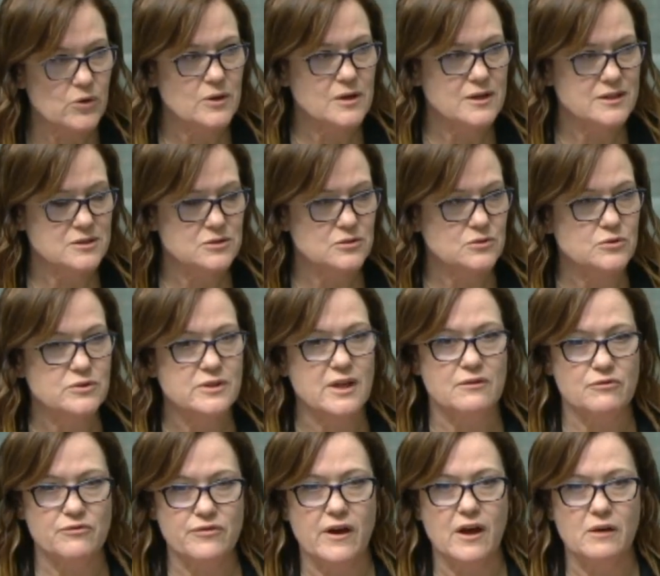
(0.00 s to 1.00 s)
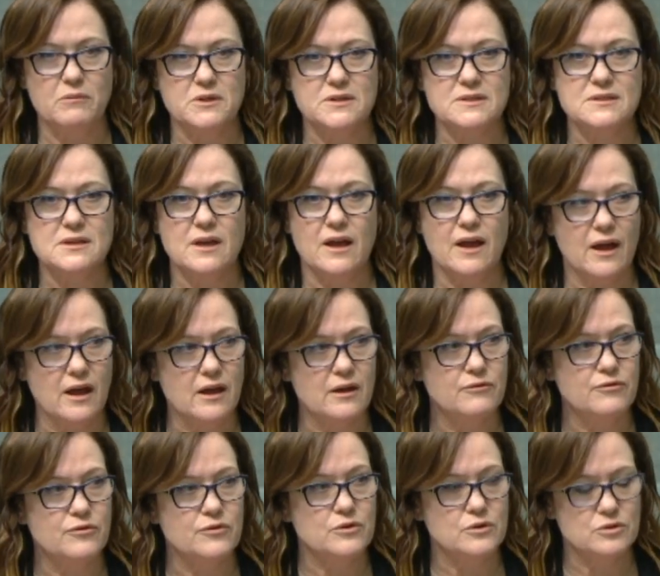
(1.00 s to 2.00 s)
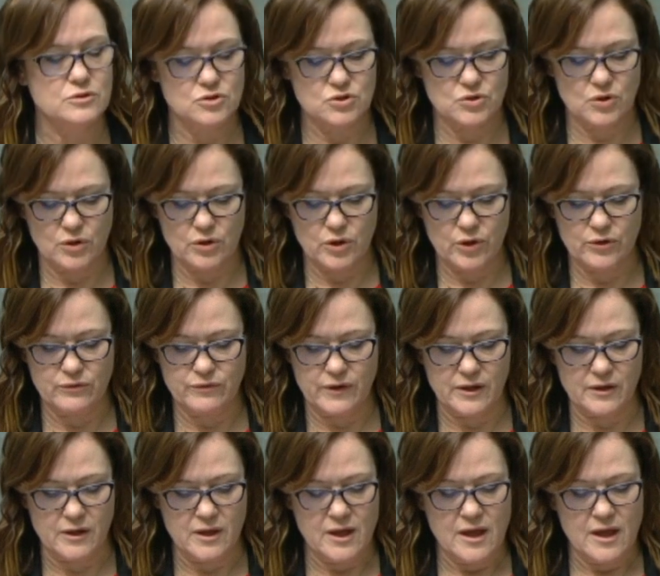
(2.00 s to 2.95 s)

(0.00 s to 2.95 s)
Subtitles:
little that farmers have control over.